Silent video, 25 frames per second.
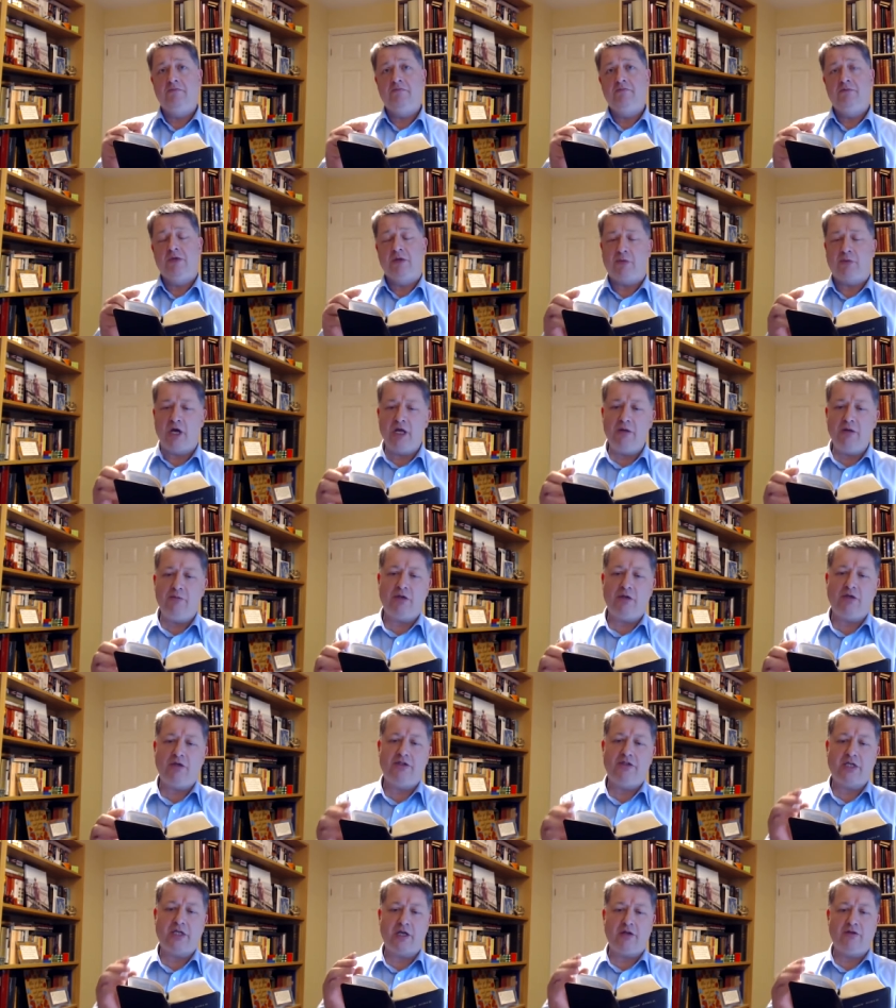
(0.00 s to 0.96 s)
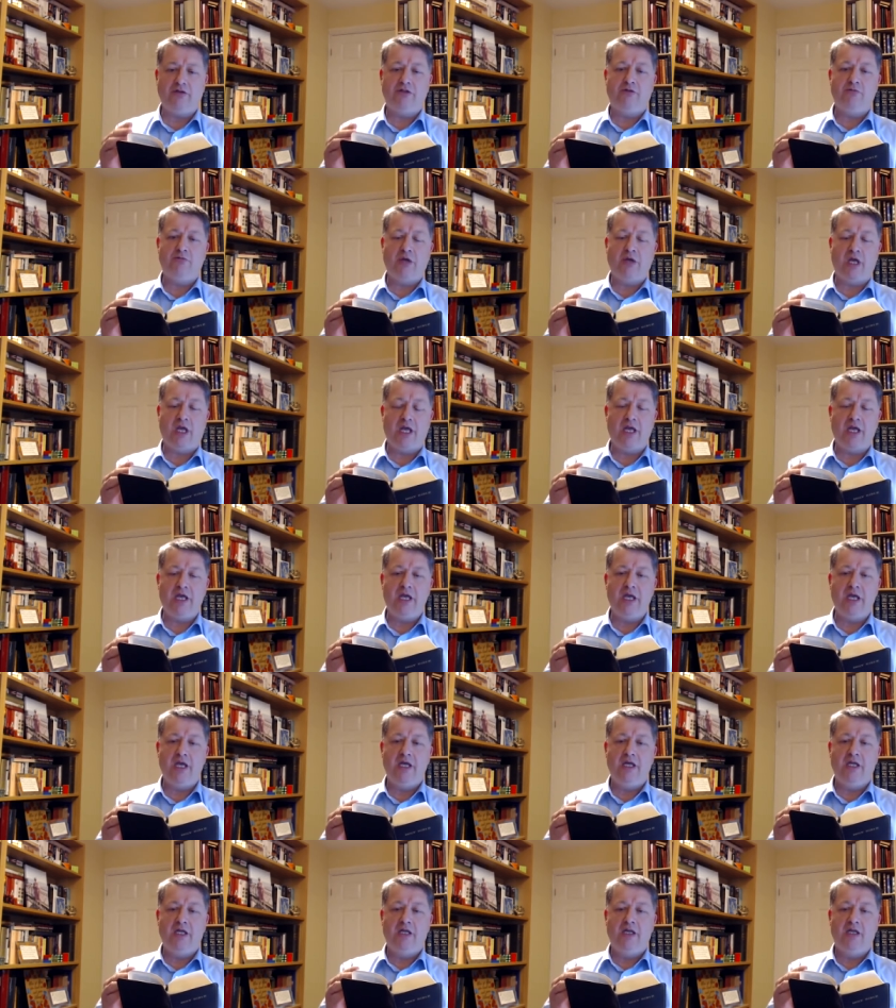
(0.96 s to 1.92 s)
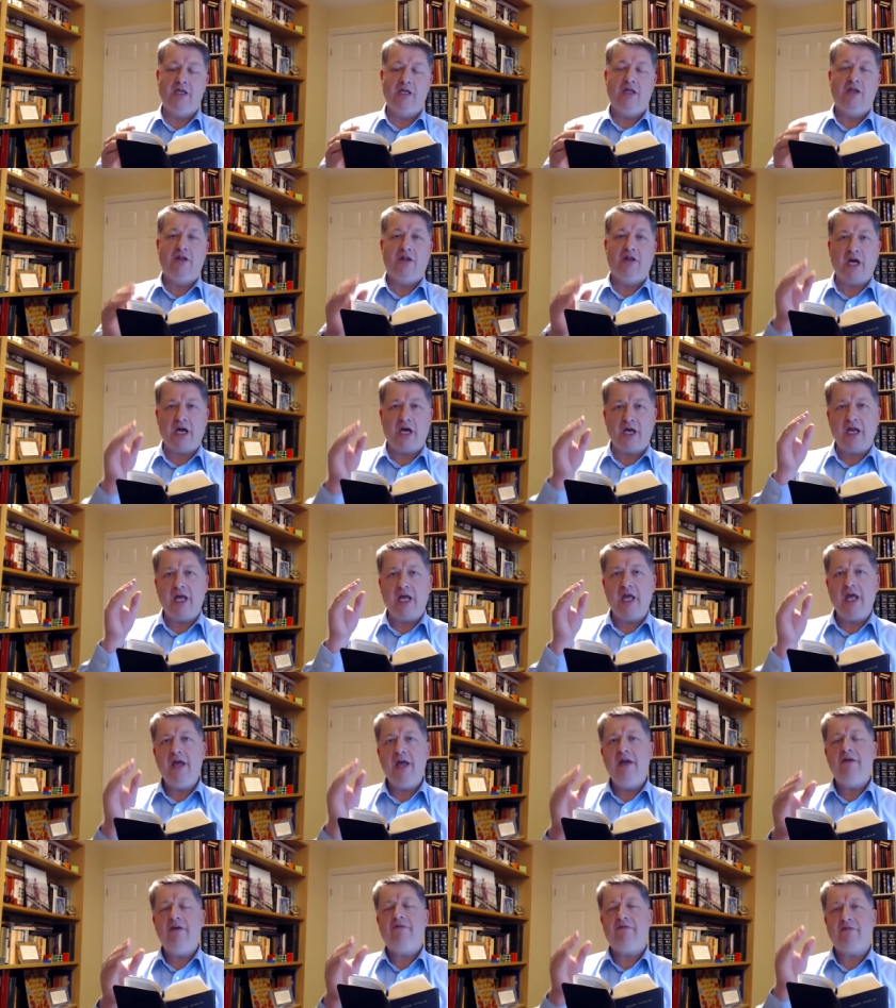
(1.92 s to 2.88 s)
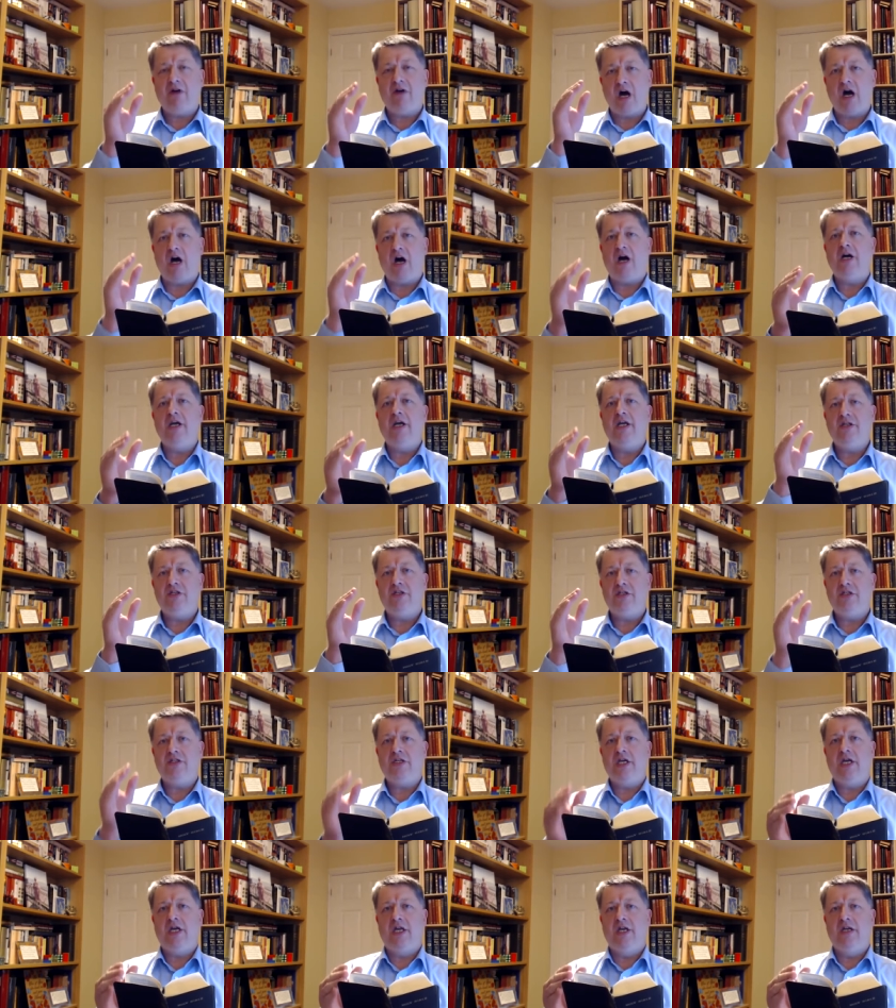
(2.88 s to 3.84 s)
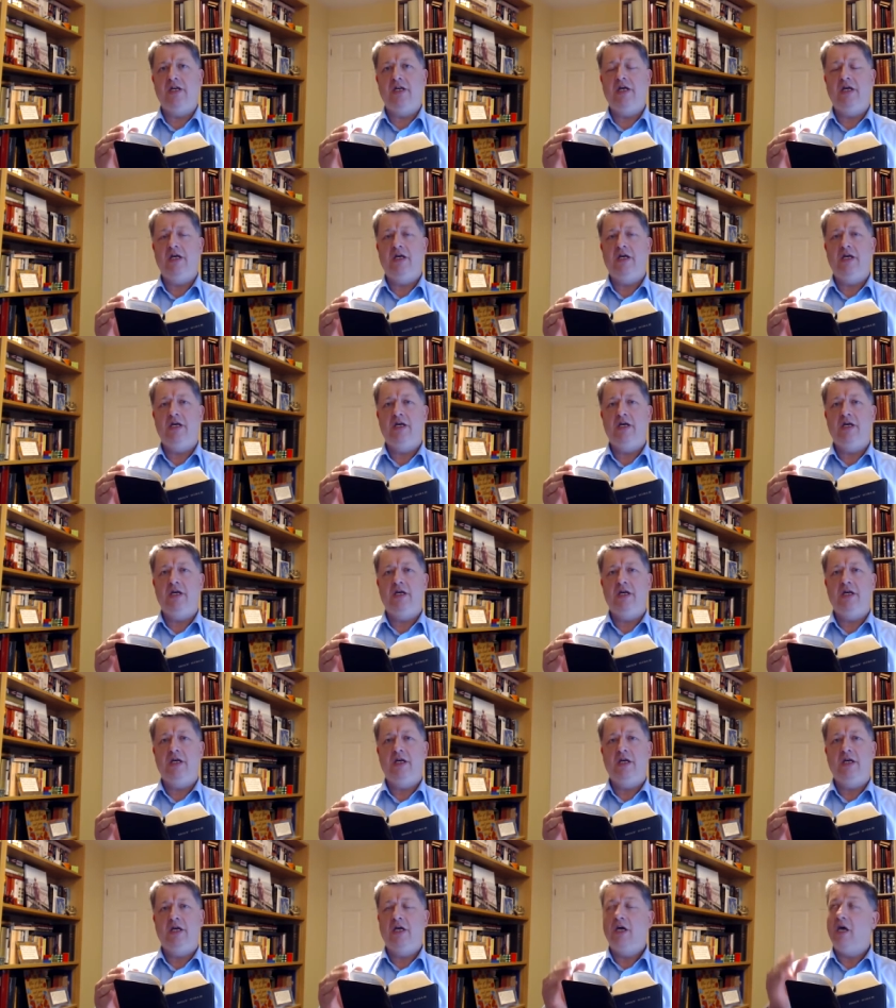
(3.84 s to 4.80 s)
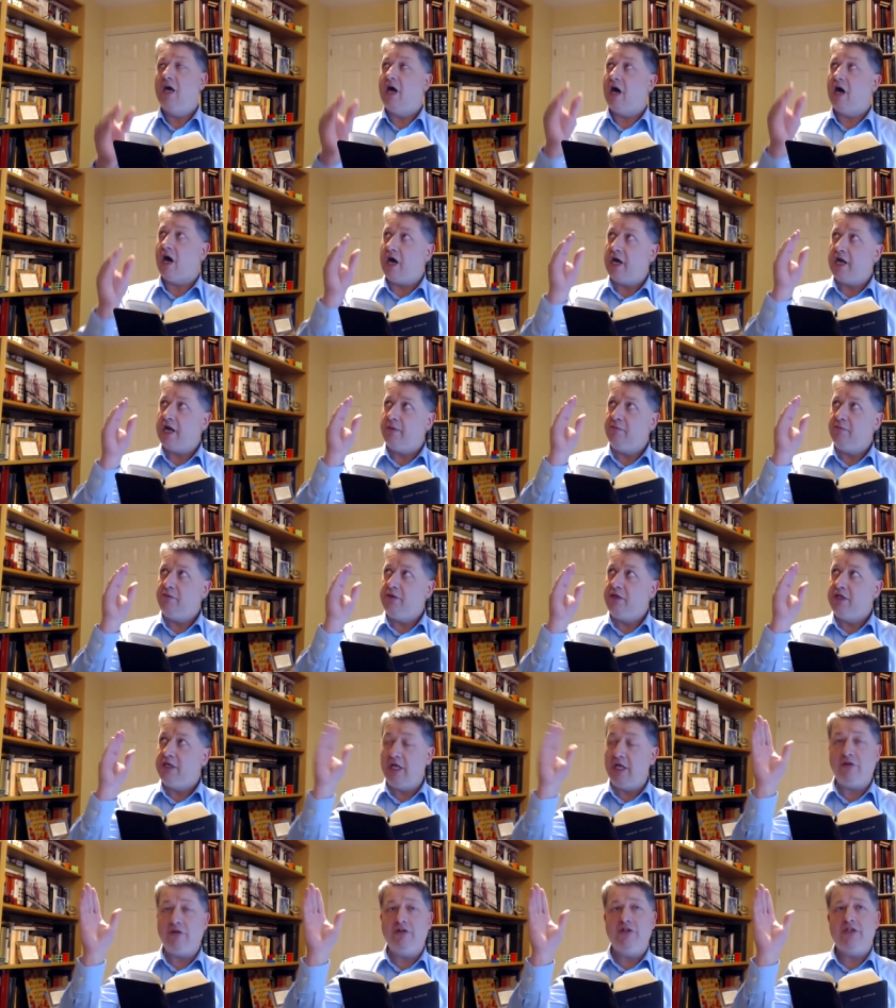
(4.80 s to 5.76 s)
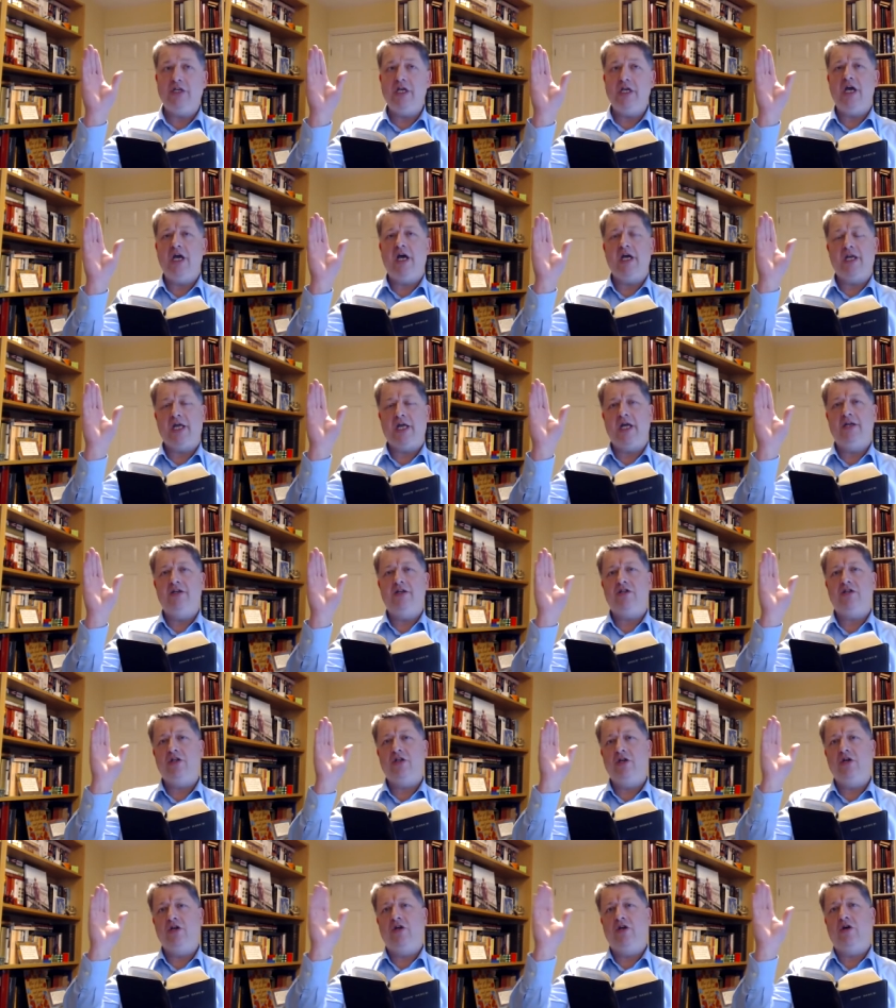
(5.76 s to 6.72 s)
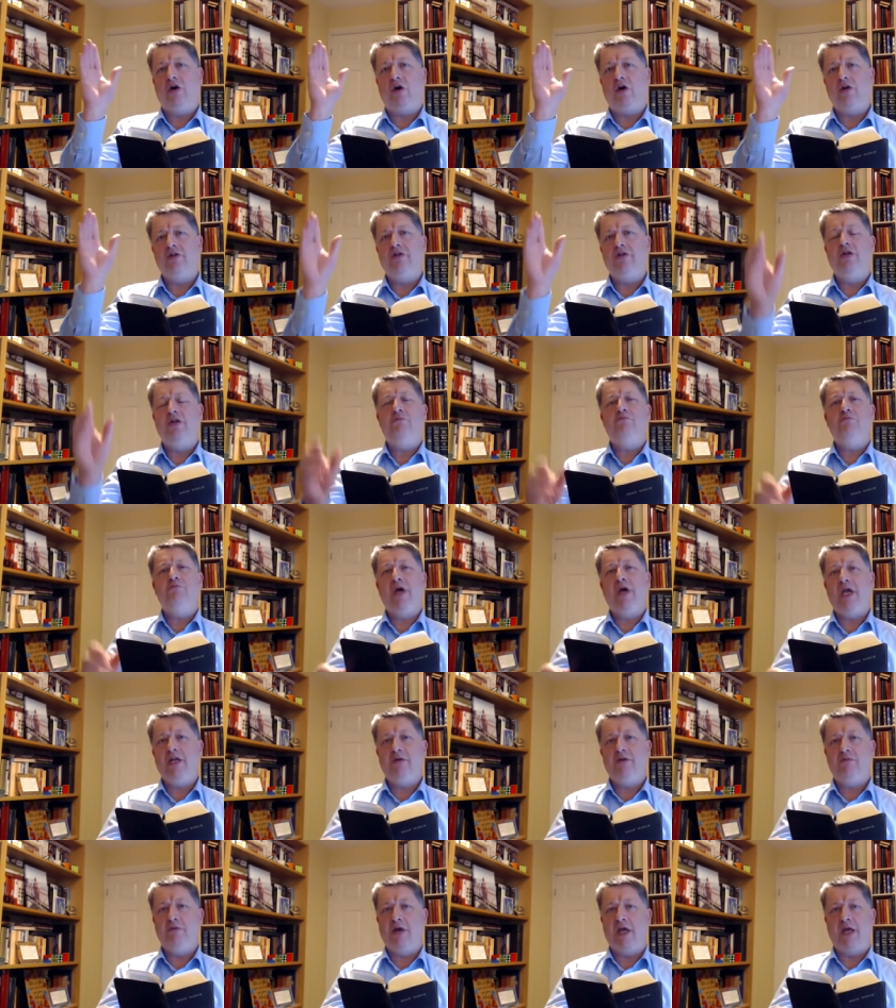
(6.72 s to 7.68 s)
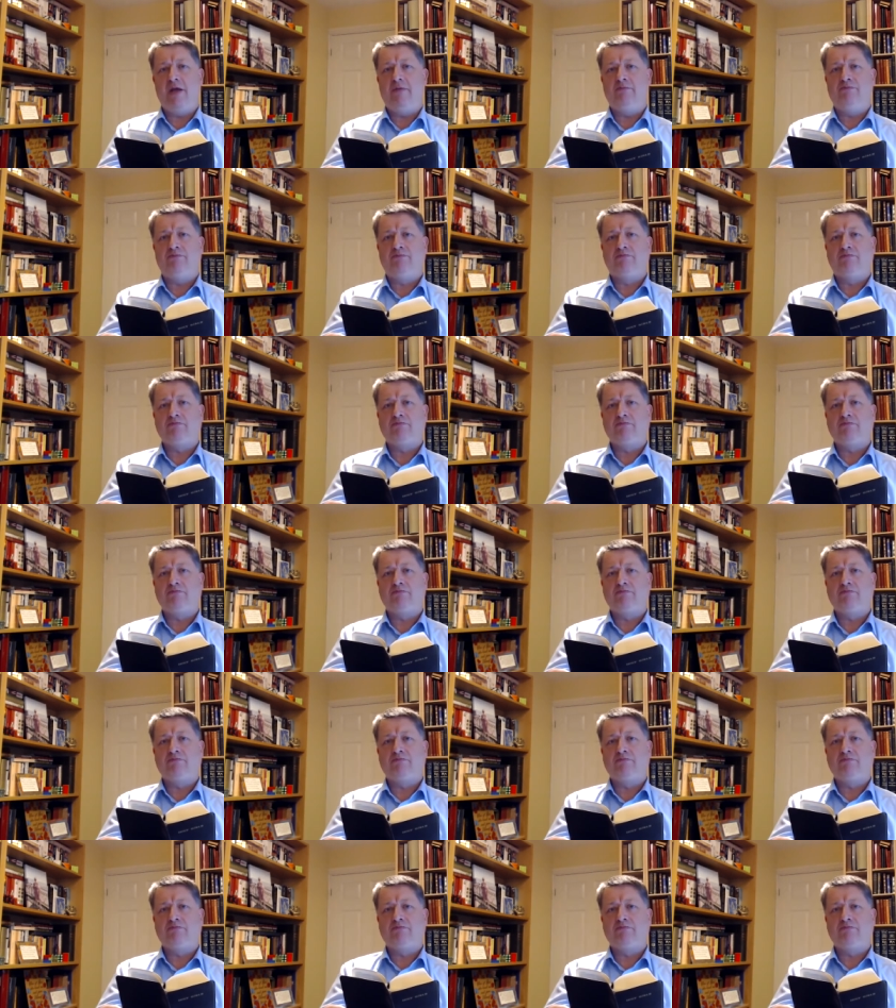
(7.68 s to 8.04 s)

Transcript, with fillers: The Bible tells me that if I sin, I am guilty against the God that made me.